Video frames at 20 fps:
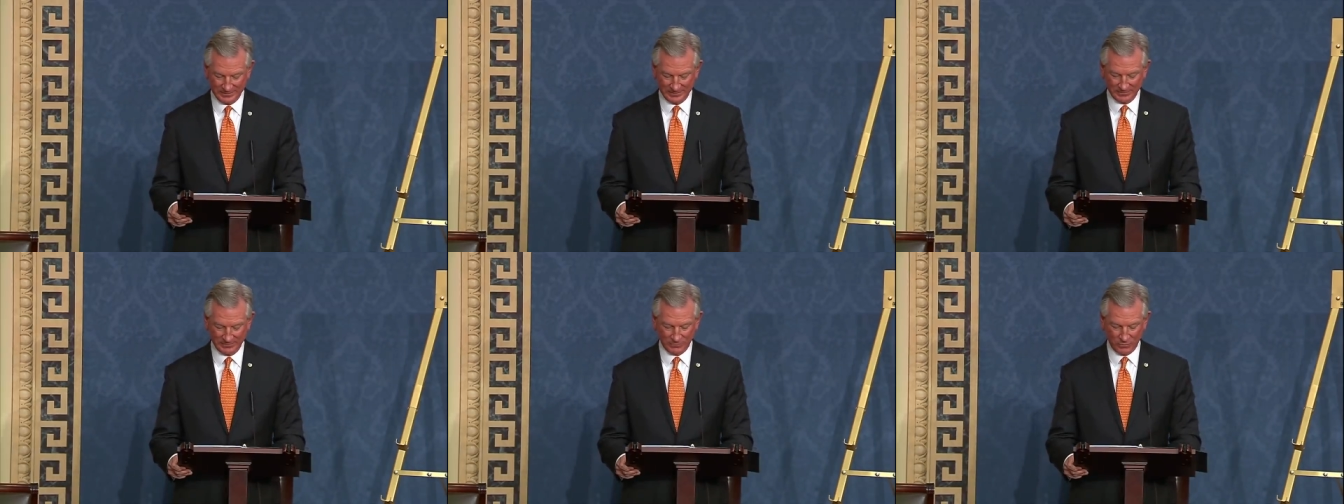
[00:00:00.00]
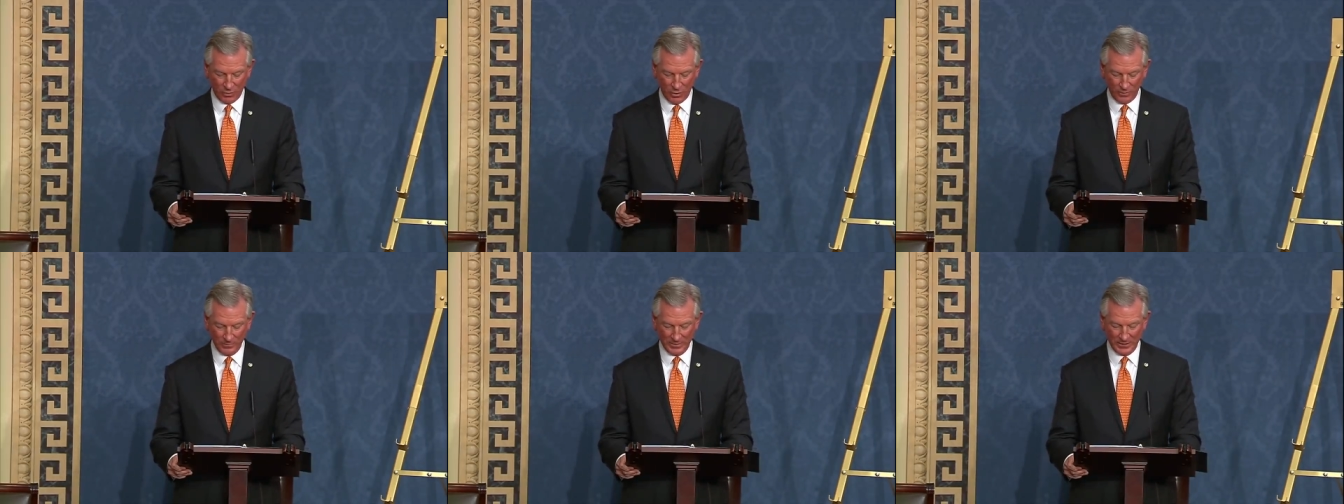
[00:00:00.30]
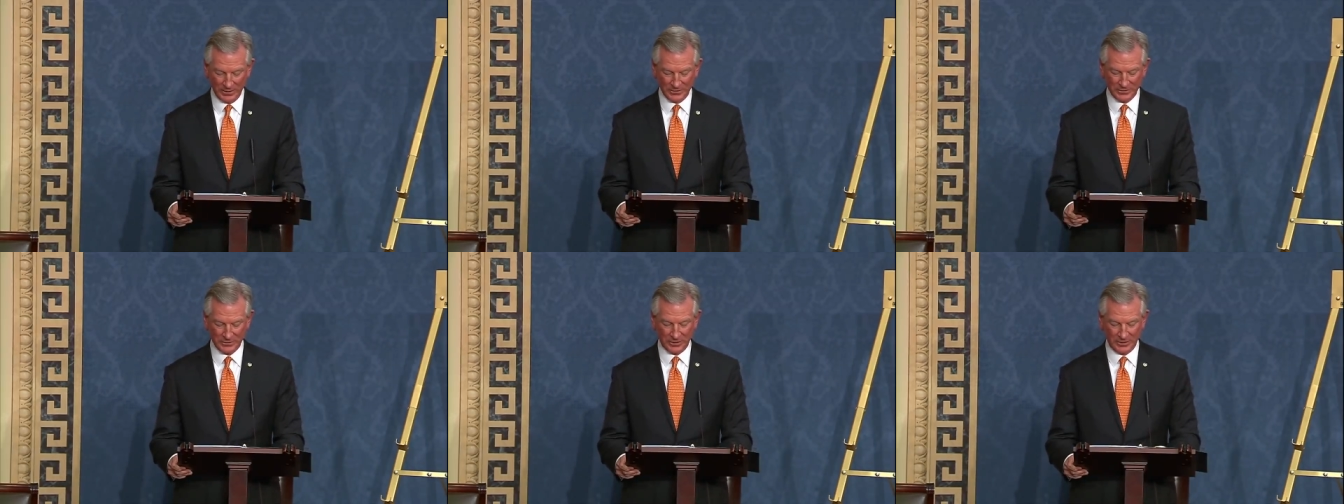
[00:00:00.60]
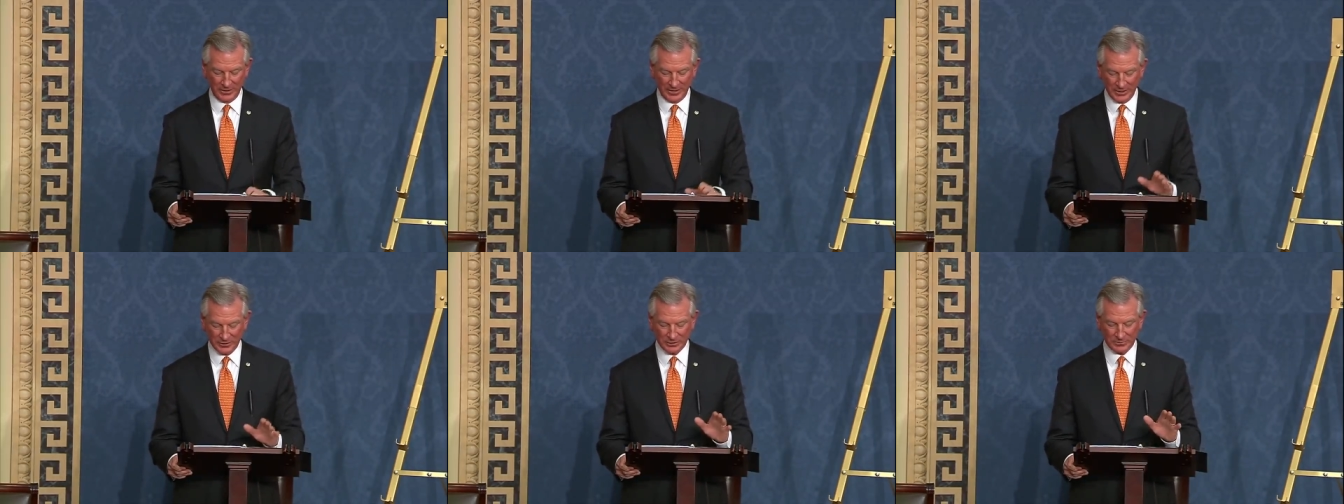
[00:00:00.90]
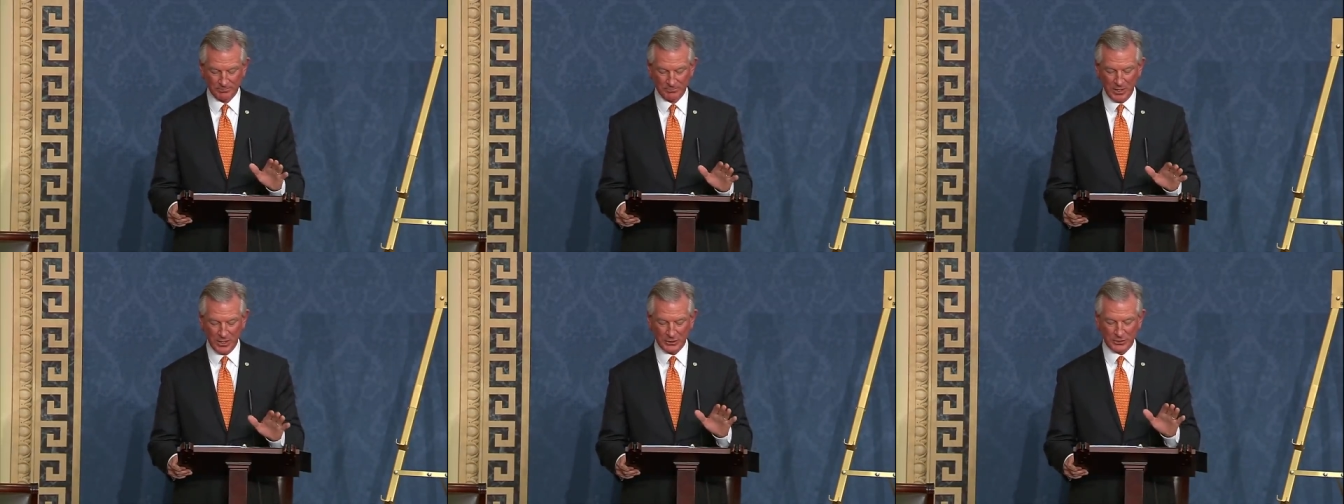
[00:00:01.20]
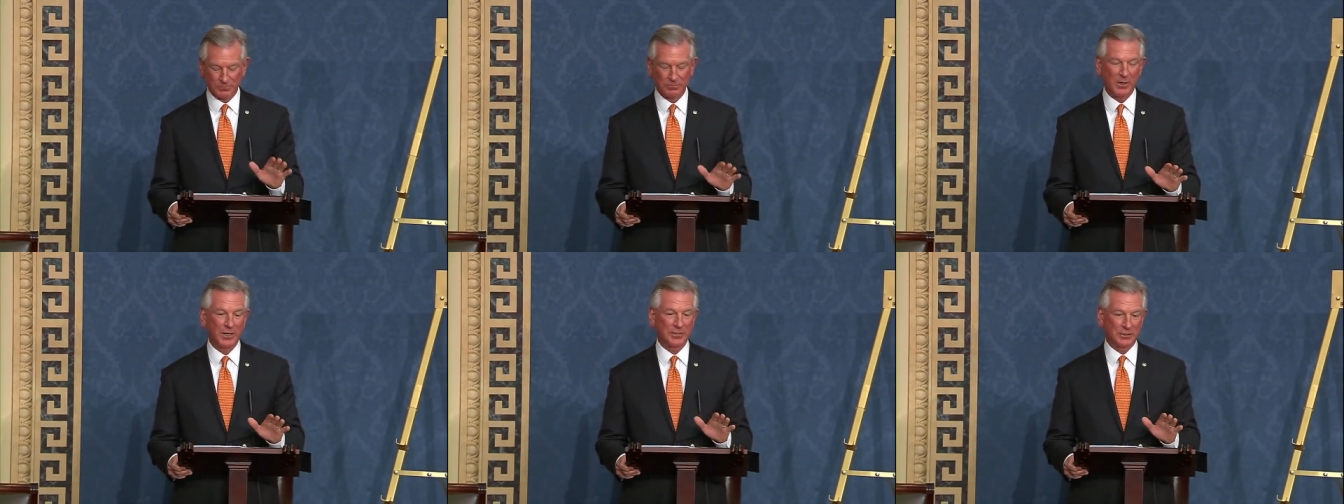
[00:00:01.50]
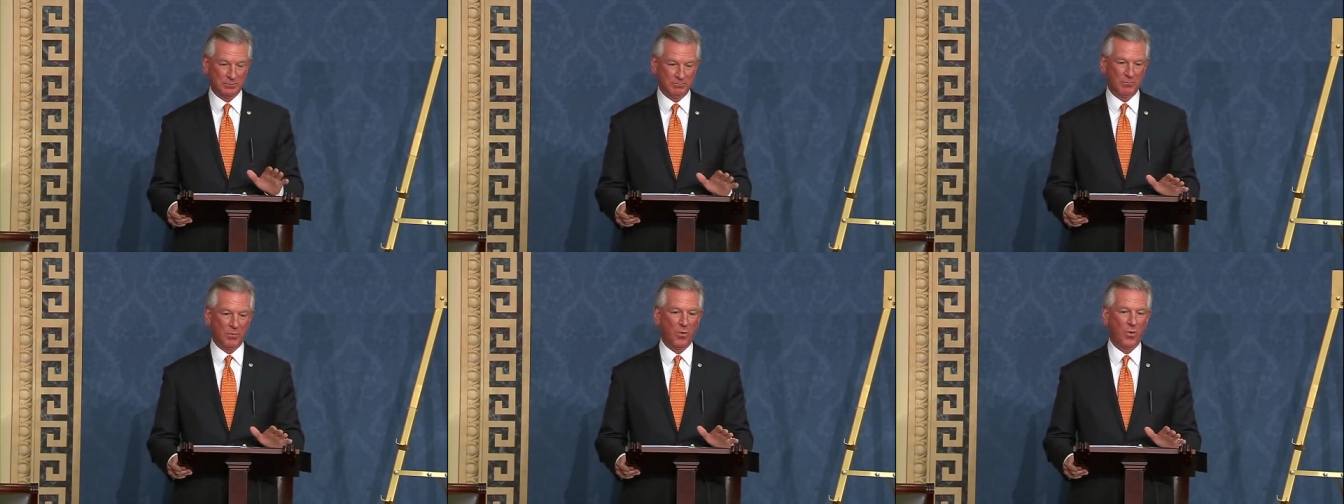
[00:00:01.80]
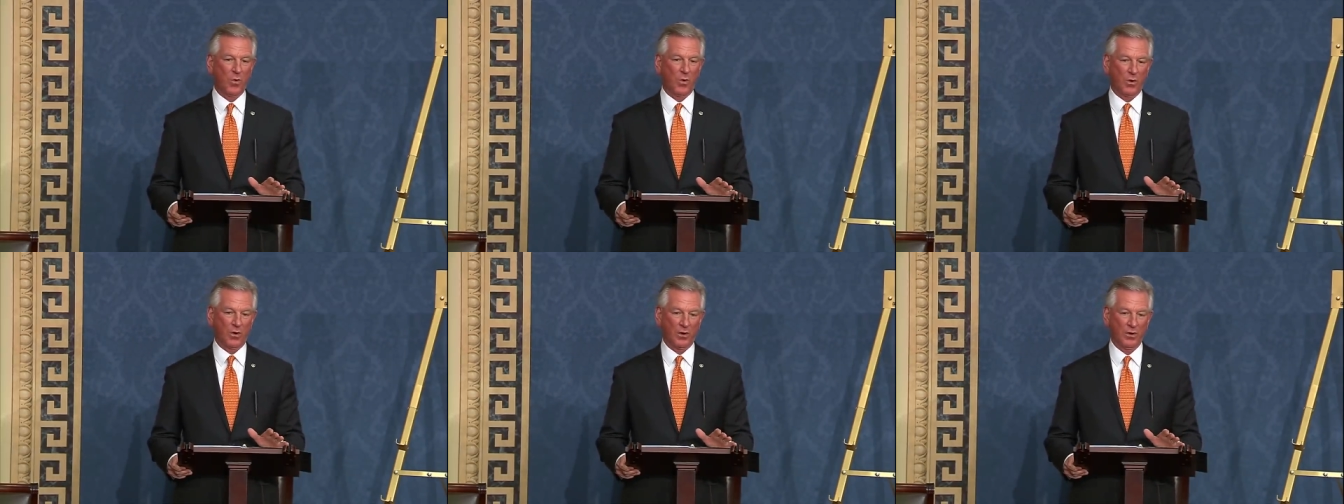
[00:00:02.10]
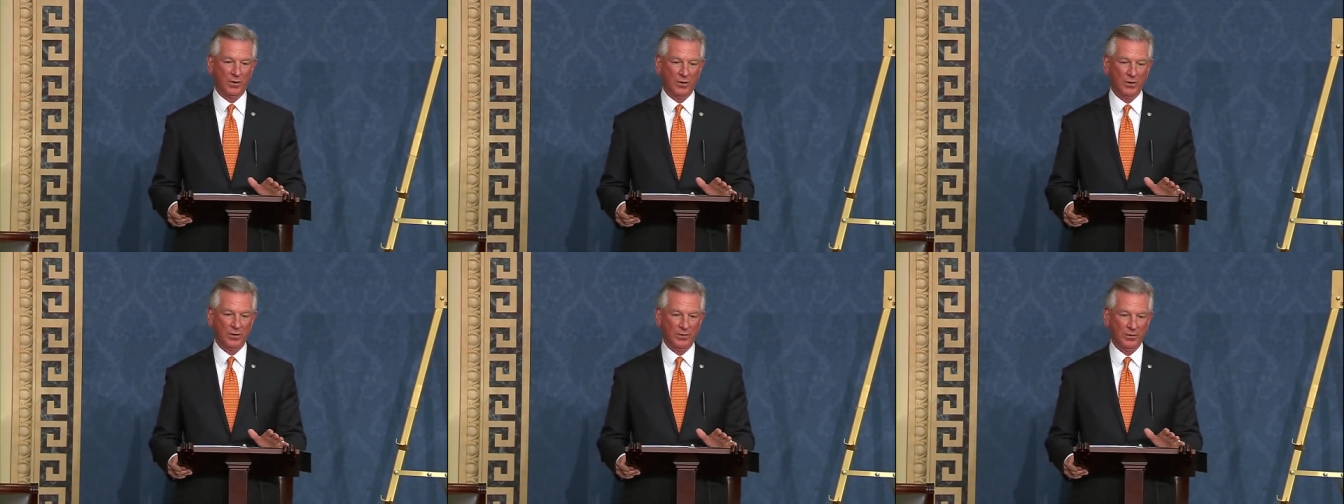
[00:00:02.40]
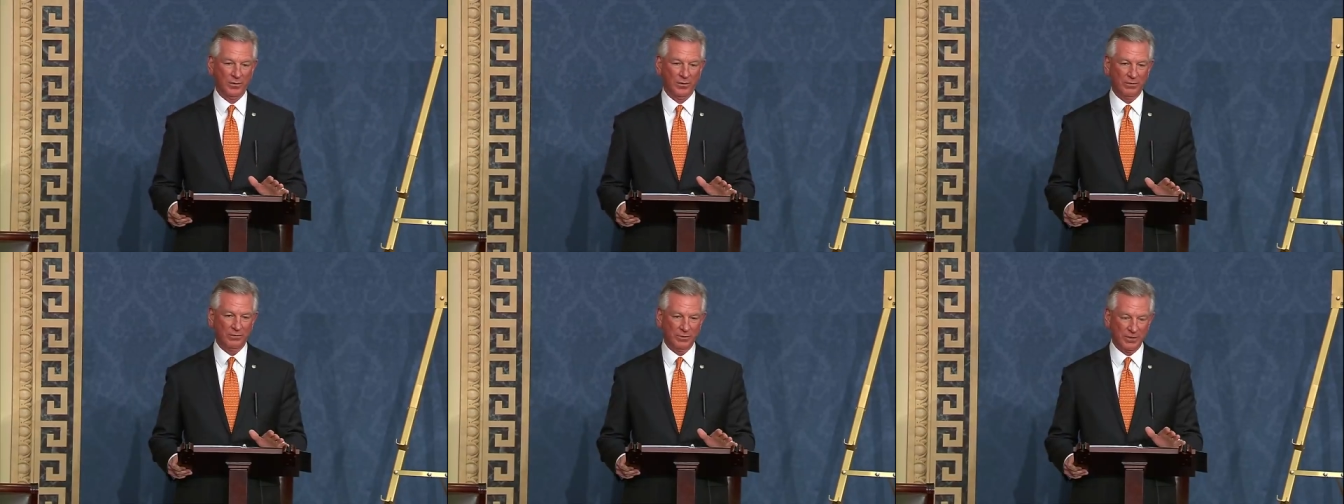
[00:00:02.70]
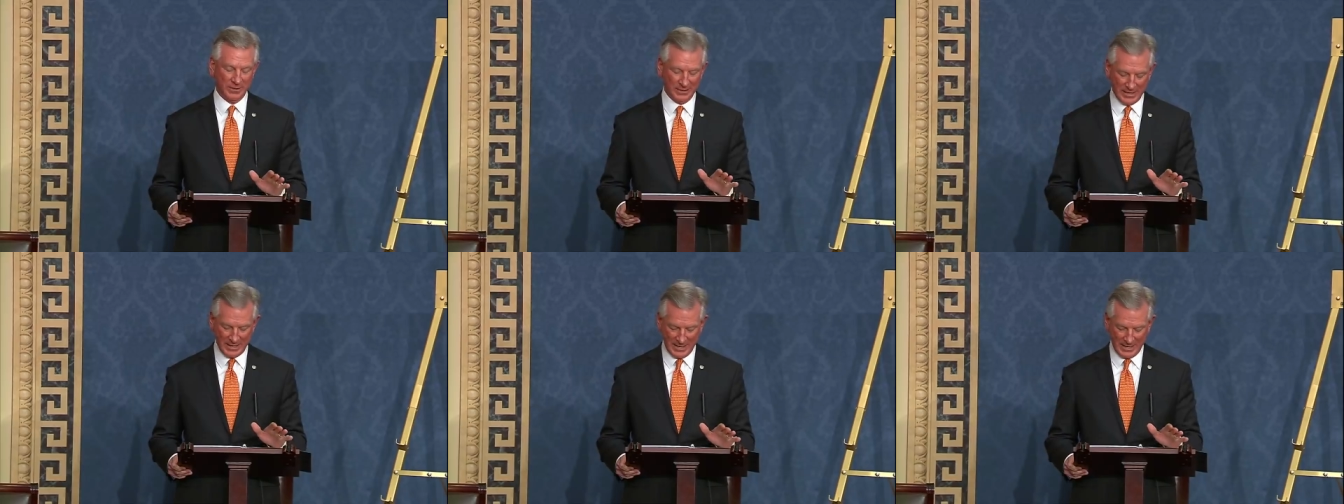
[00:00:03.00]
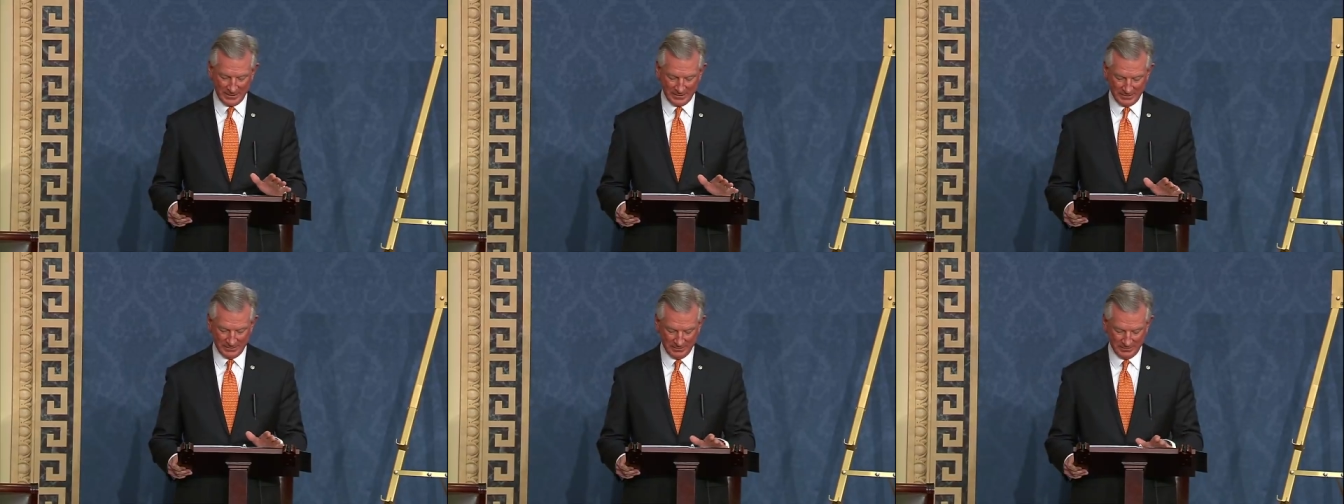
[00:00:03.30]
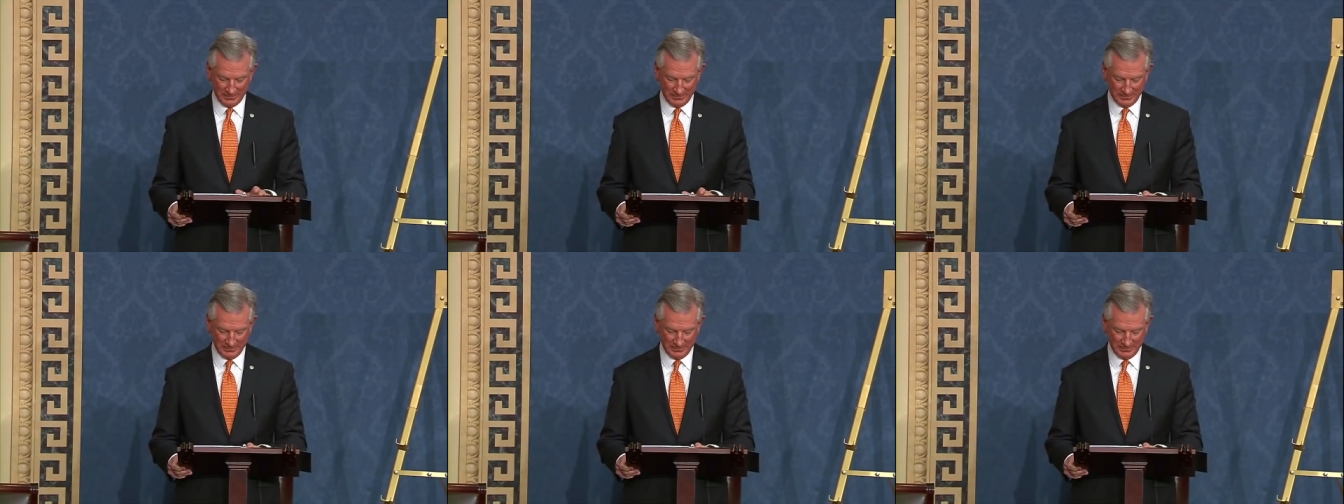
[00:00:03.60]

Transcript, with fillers: for our military. It's much, much more than that.